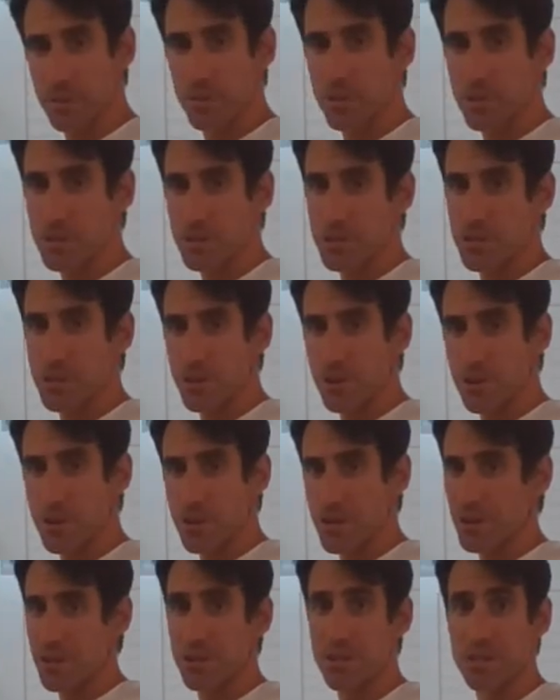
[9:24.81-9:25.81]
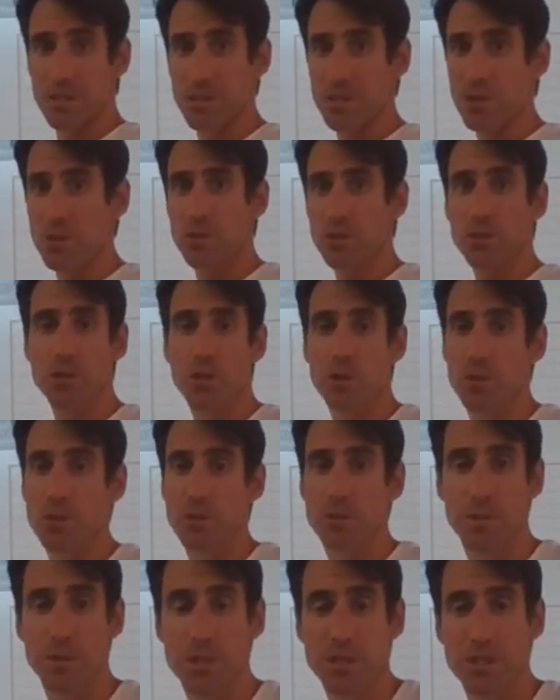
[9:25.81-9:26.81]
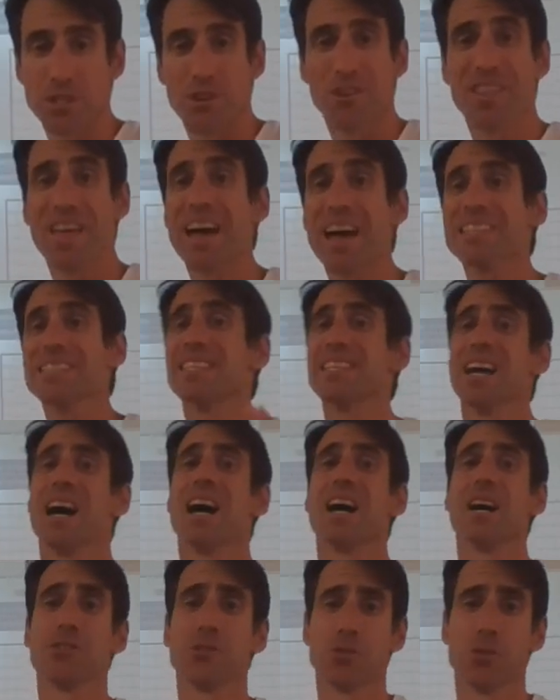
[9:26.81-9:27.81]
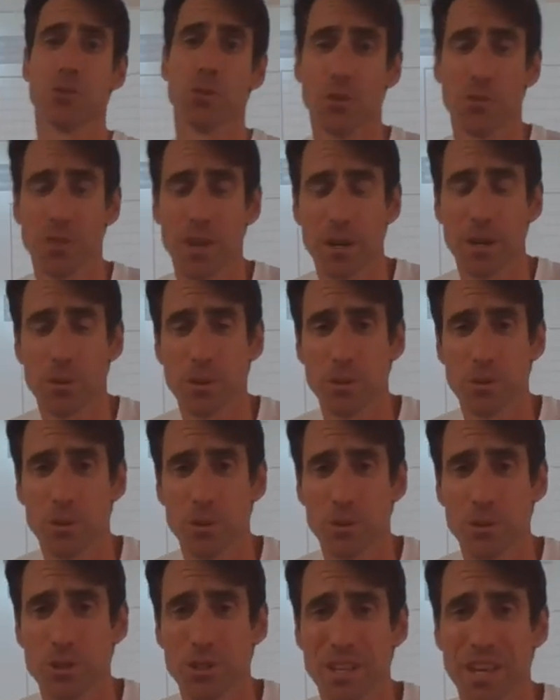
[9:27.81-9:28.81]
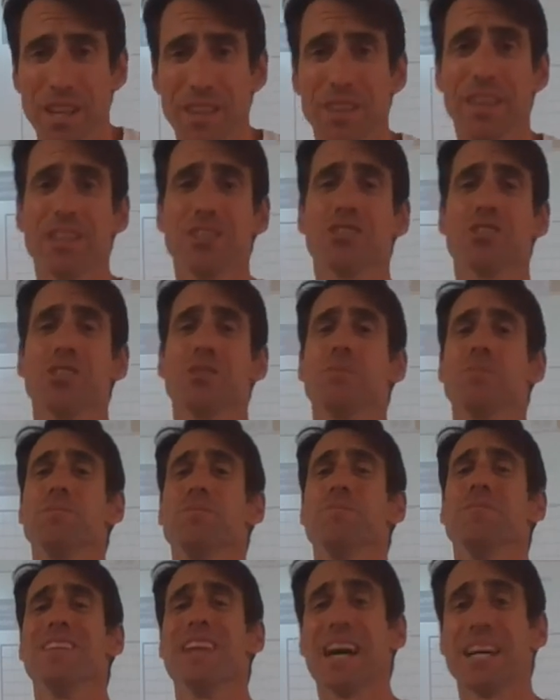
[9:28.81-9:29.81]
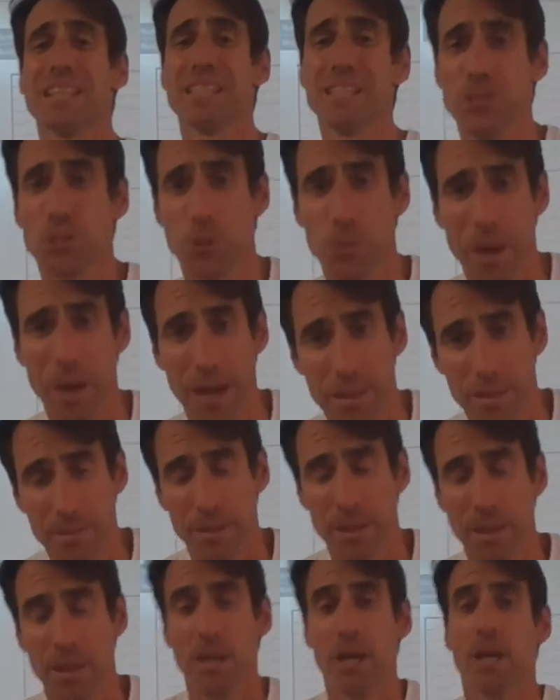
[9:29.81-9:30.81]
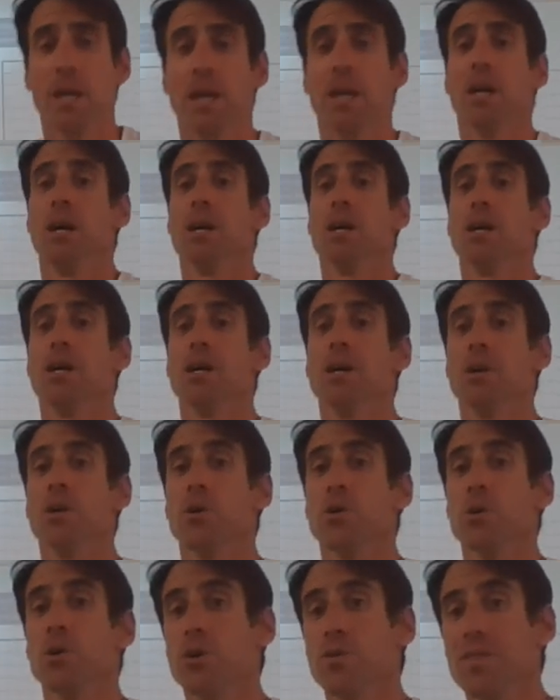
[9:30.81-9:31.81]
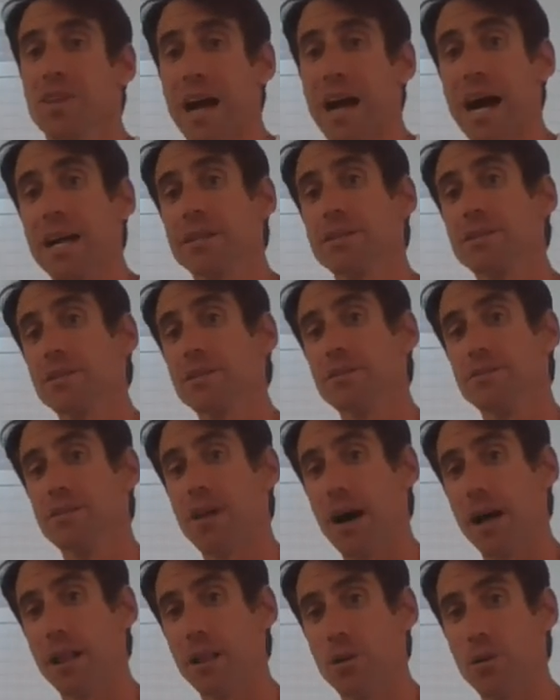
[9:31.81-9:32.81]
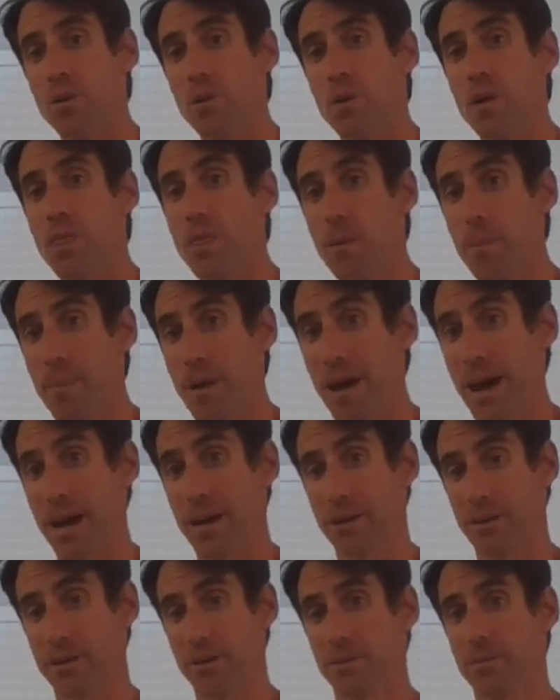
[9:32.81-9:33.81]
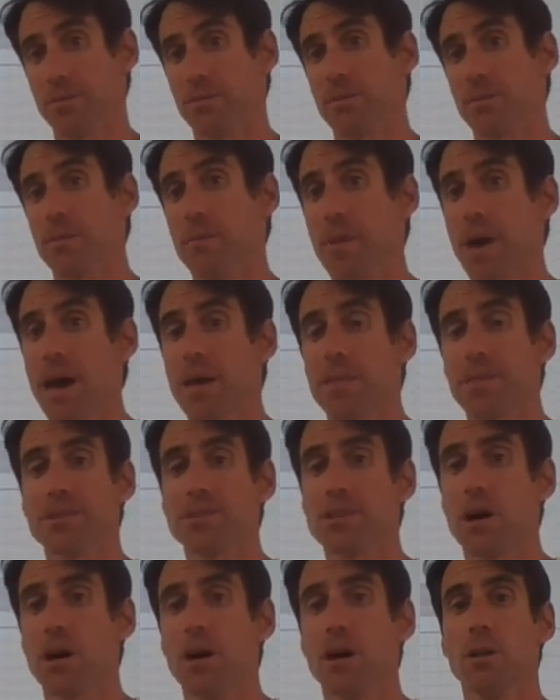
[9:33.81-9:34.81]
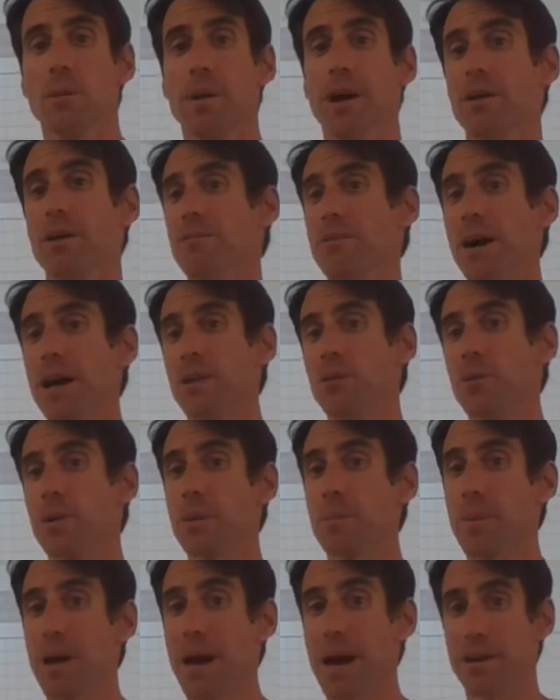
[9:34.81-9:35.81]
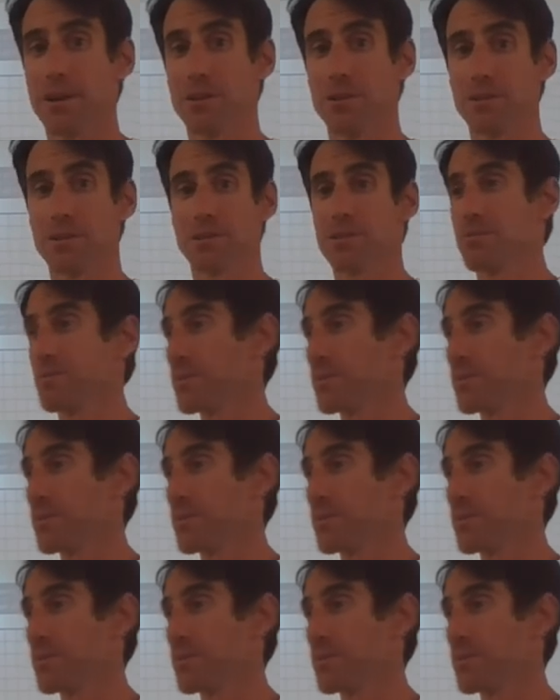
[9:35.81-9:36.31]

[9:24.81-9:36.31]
put 0 here, because 0 should always be 0. That's not true. If anyone told you that, they should not teach you math. You've got to follow the pattern. Math is all about following patterns.